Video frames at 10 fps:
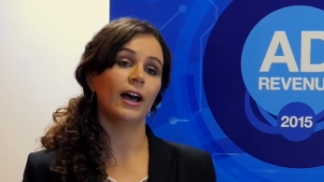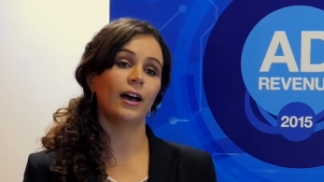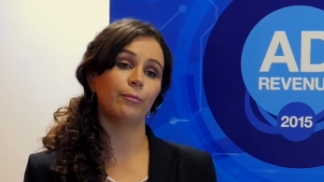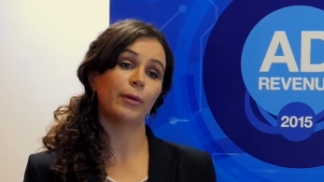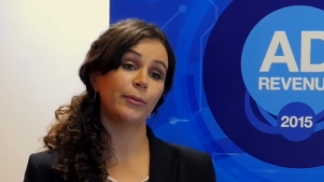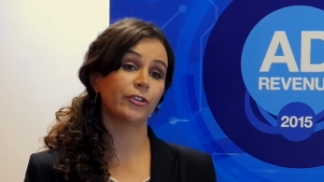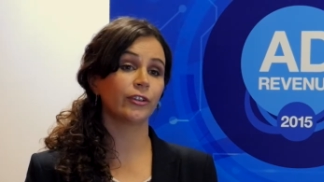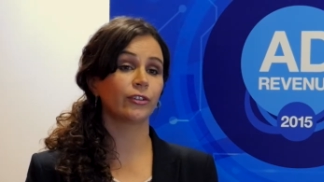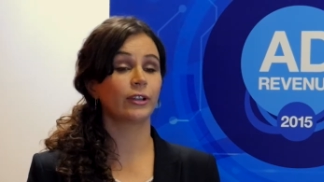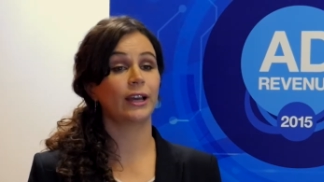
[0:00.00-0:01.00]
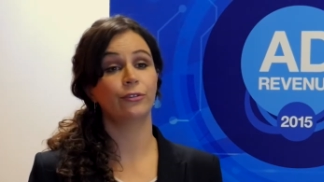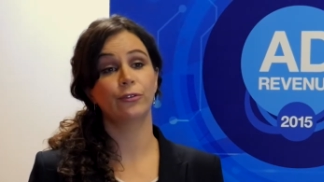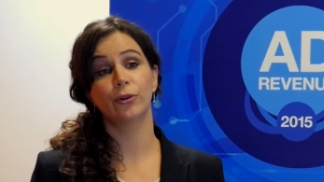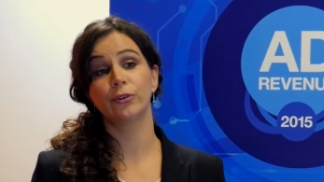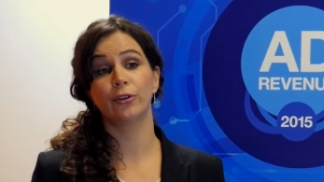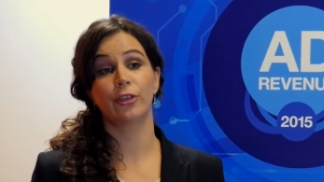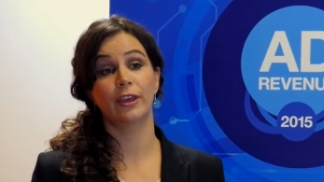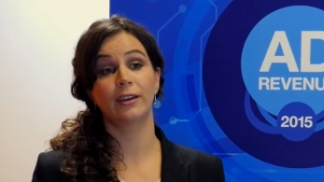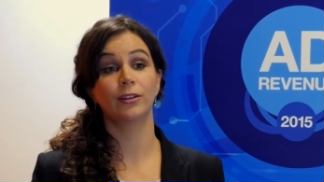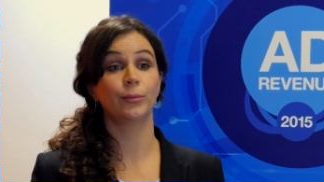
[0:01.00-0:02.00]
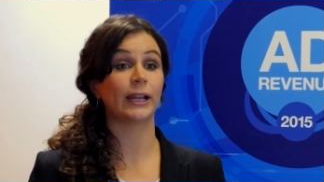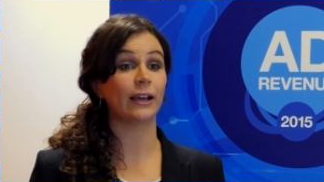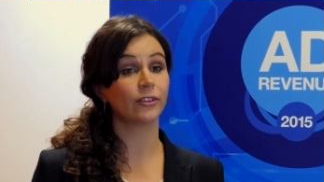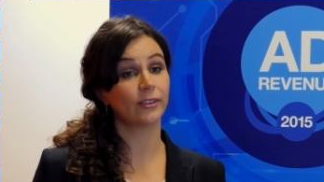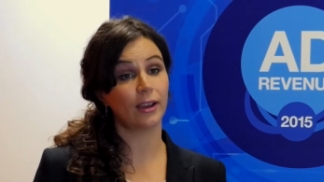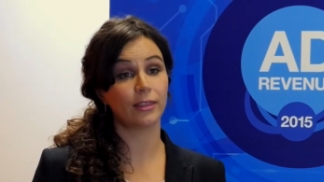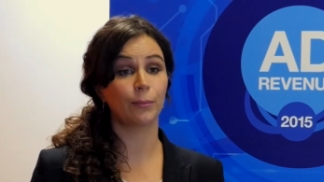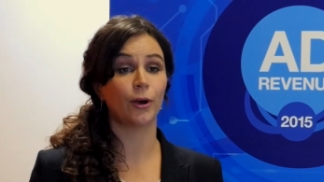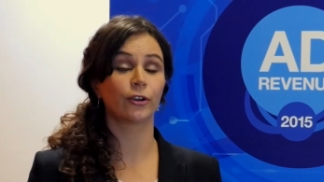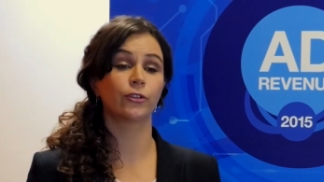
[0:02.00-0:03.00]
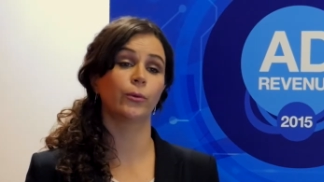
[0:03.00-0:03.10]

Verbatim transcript: Um, publishers are now forced to think a little bit outside the box,